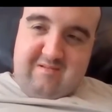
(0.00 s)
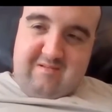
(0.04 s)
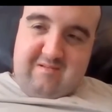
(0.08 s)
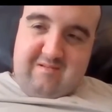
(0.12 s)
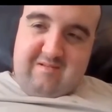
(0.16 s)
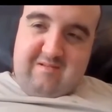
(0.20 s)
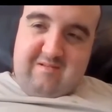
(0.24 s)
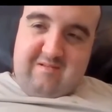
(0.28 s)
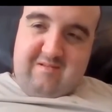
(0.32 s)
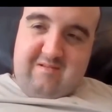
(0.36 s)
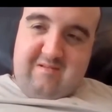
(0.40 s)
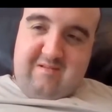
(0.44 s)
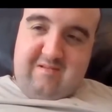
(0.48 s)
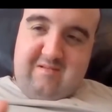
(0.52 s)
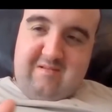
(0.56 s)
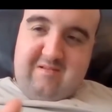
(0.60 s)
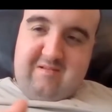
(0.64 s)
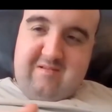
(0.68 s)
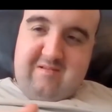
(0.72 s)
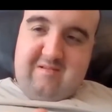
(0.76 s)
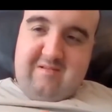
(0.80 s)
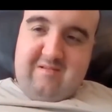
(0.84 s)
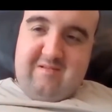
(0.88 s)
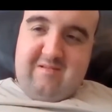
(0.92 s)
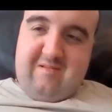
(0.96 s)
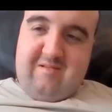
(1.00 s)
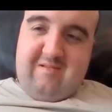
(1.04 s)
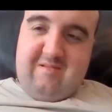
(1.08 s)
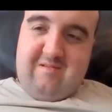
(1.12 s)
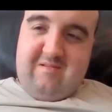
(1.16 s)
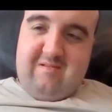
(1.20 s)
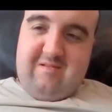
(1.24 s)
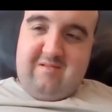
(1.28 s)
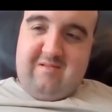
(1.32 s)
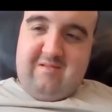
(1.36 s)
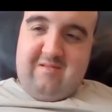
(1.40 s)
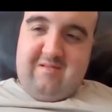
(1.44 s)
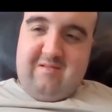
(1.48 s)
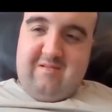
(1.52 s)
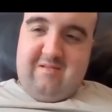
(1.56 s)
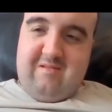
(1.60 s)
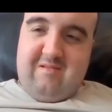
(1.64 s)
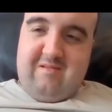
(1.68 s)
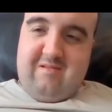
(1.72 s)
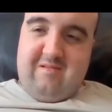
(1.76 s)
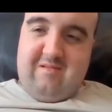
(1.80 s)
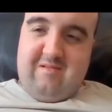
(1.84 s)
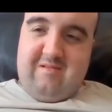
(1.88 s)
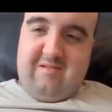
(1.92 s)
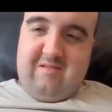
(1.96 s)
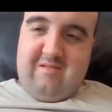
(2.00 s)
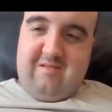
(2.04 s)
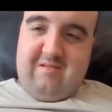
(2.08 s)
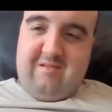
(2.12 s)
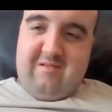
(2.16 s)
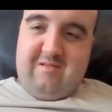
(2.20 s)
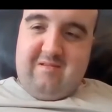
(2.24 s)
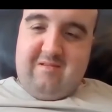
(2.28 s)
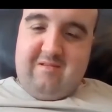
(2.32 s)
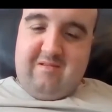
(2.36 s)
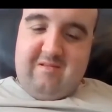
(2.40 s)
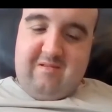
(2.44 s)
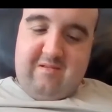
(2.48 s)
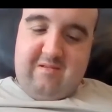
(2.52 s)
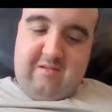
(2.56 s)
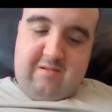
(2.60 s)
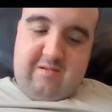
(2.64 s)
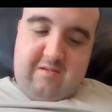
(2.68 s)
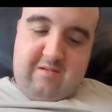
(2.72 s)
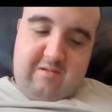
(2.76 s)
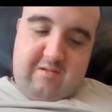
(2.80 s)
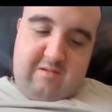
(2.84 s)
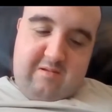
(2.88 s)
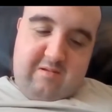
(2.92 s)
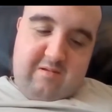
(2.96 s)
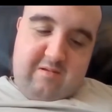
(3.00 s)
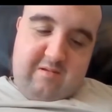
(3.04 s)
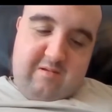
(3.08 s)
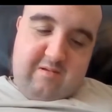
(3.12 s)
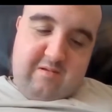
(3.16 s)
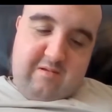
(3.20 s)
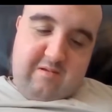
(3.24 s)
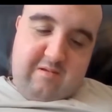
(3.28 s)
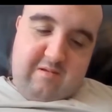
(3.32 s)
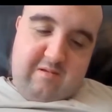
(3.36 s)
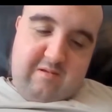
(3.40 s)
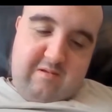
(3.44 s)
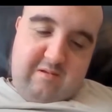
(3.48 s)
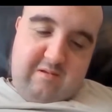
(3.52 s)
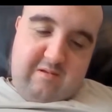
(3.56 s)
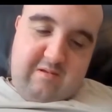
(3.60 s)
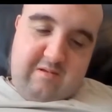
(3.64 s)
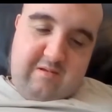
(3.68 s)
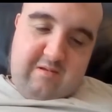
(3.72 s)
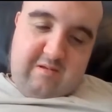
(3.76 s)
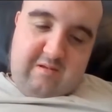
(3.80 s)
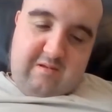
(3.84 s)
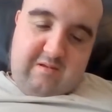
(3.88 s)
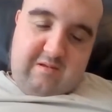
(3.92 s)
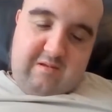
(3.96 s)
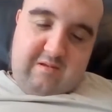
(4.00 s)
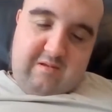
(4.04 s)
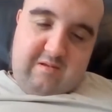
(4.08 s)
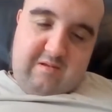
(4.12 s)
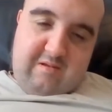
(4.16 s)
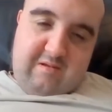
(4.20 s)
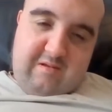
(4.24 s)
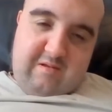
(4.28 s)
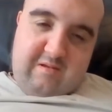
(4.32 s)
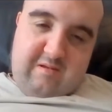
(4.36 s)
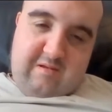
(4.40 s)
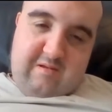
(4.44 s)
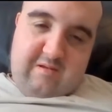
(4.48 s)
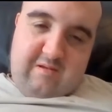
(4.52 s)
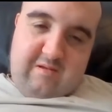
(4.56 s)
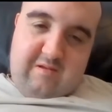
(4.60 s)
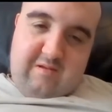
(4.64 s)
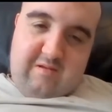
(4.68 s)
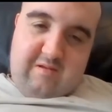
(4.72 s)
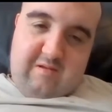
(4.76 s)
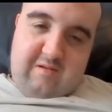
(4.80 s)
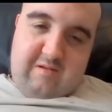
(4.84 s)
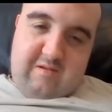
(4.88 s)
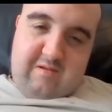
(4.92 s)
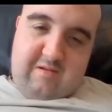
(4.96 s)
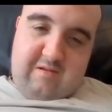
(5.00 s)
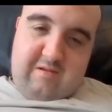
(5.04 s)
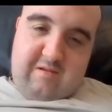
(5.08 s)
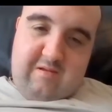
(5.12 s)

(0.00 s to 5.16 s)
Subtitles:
This person isn't speaking.